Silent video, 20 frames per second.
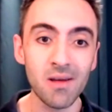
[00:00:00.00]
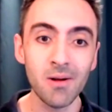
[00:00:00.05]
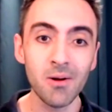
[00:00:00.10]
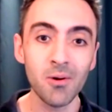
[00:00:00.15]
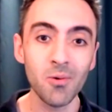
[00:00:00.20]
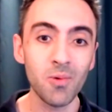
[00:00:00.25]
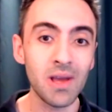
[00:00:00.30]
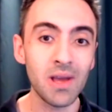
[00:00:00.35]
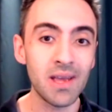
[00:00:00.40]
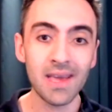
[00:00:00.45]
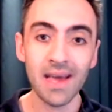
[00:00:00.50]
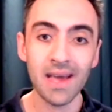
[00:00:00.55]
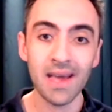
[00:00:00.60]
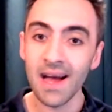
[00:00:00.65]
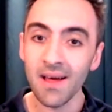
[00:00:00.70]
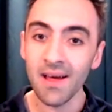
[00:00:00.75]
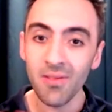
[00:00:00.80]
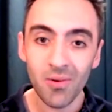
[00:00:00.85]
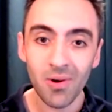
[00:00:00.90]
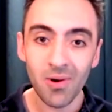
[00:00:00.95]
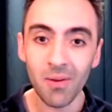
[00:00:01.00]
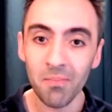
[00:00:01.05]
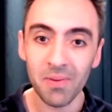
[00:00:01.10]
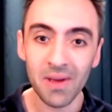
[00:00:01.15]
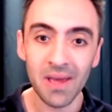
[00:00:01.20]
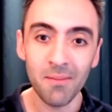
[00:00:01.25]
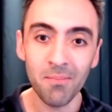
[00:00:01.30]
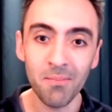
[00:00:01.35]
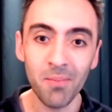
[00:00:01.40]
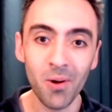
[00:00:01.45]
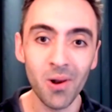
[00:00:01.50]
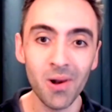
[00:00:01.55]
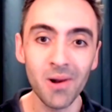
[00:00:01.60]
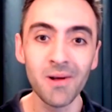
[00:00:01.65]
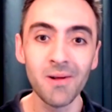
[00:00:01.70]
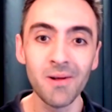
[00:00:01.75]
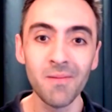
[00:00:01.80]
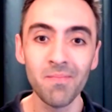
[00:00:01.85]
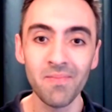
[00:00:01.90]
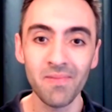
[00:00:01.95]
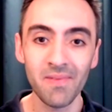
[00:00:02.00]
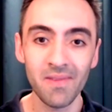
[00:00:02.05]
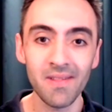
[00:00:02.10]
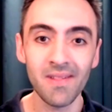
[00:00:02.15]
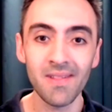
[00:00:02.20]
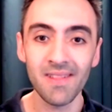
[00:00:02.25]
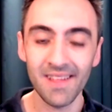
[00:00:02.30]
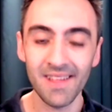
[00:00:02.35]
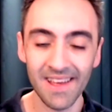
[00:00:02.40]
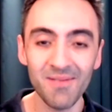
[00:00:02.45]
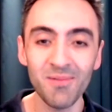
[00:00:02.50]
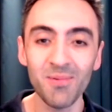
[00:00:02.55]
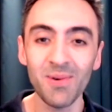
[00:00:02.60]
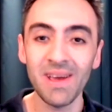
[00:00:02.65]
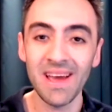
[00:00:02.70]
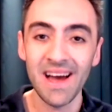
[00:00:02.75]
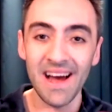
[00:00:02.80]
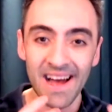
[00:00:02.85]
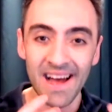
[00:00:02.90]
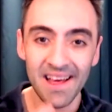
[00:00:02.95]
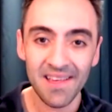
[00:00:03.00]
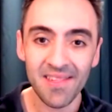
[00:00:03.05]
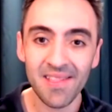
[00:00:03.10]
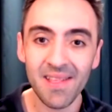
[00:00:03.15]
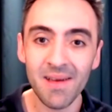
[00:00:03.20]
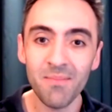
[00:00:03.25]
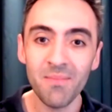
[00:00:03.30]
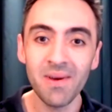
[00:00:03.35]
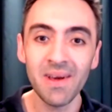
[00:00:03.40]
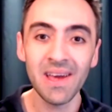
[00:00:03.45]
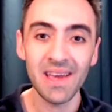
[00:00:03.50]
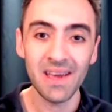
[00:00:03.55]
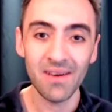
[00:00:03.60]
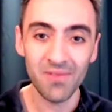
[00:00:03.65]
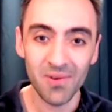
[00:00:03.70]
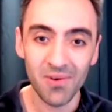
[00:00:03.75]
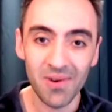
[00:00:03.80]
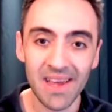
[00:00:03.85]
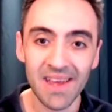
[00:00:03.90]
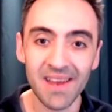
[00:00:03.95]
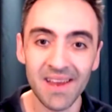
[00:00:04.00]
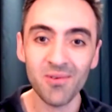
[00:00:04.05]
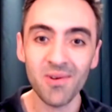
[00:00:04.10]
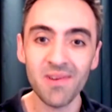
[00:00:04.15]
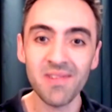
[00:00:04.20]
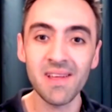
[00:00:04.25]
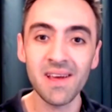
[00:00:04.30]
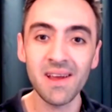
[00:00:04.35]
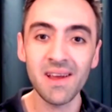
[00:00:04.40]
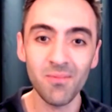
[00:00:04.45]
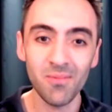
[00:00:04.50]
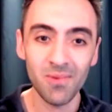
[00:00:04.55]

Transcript: We gather up people. We ask them if they're interested.